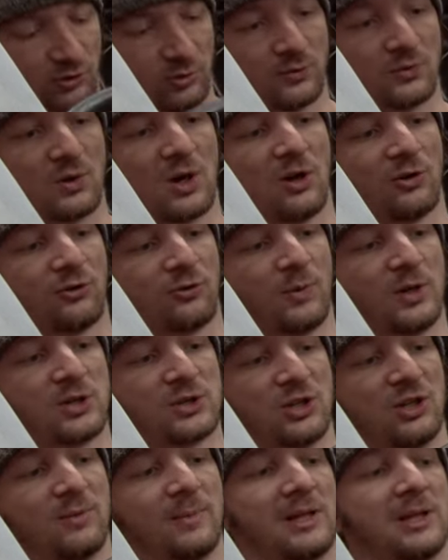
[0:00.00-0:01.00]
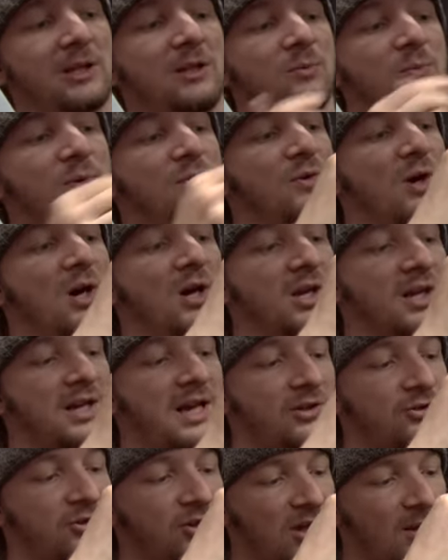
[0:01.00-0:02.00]
So we've got a switch in the middle, we've got a
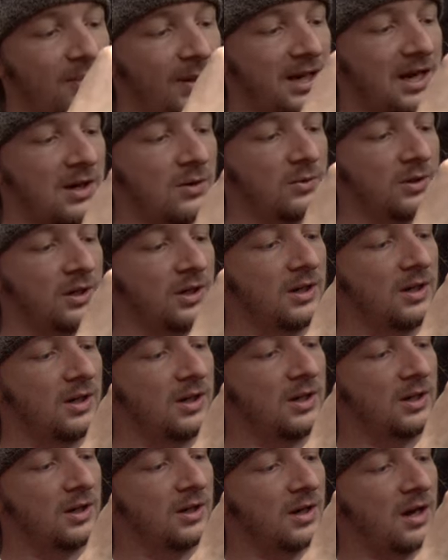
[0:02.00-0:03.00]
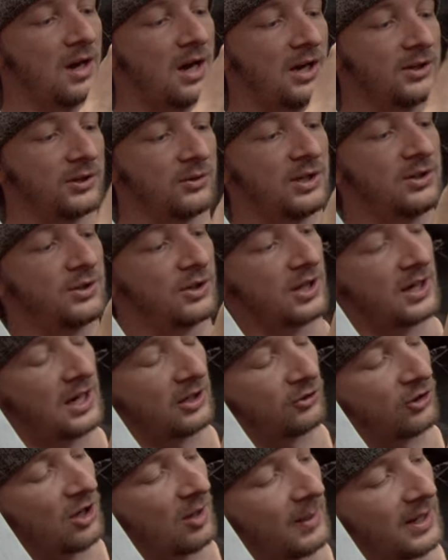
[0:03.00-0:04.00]
connector coming out. I don't need the
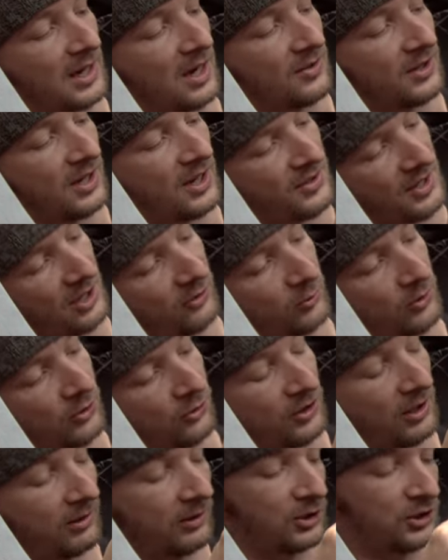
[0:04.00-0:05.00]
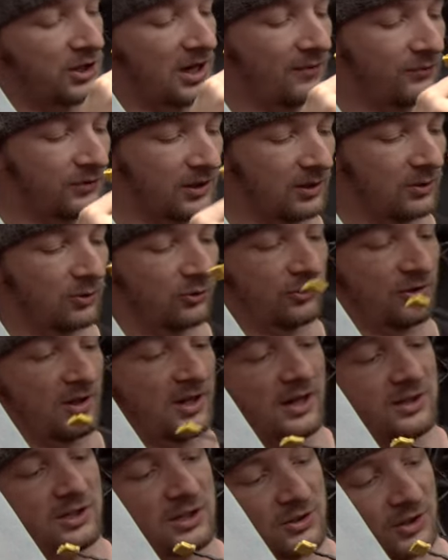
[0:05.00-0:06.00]
connector coming out there, that's where the steering shaft goes.
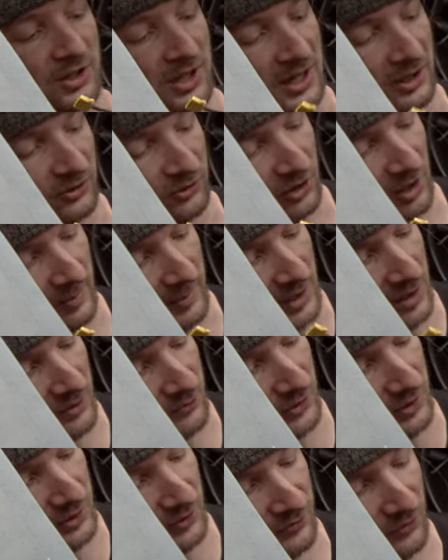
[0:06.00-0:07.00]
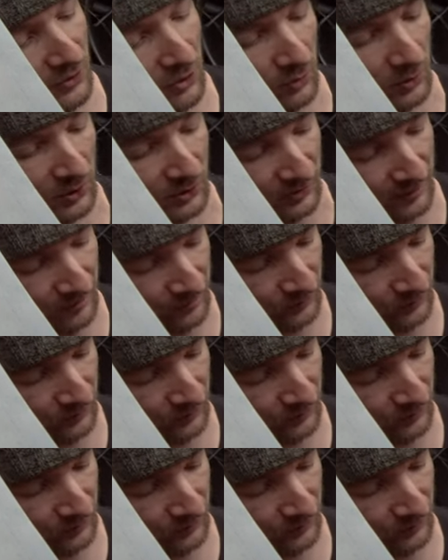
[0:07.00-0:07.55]
I need the connector coming out further forward.